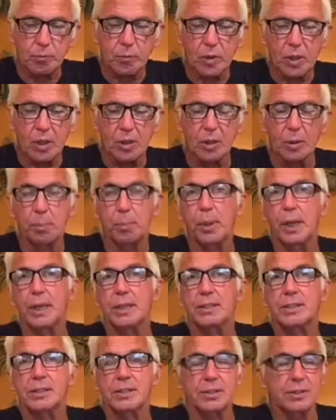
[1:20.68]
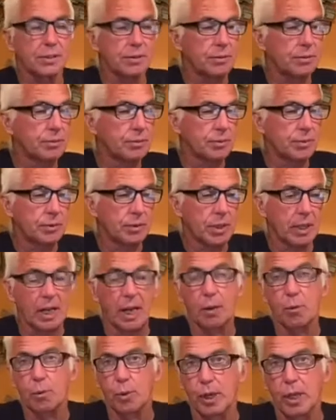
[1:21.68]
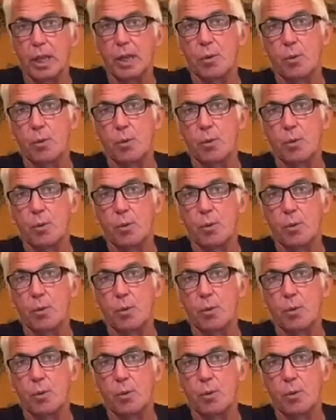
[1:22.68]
the place that I really